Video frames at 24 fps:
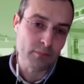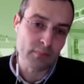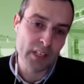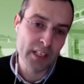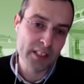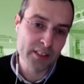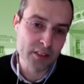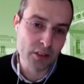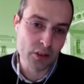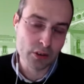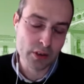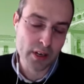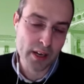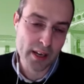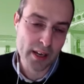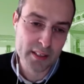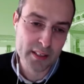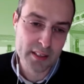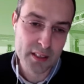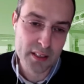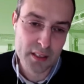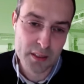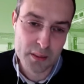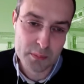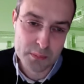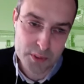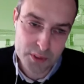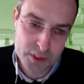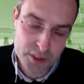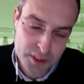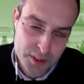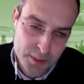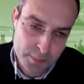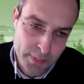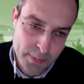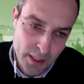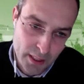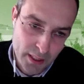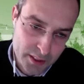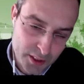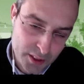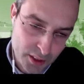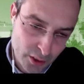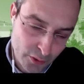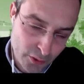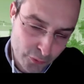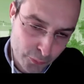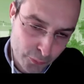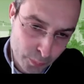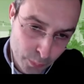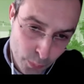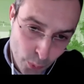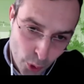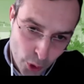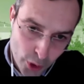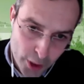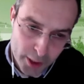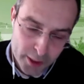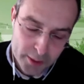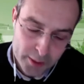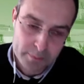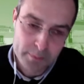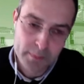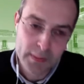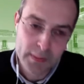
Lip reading: Is located in the municipality of Moura.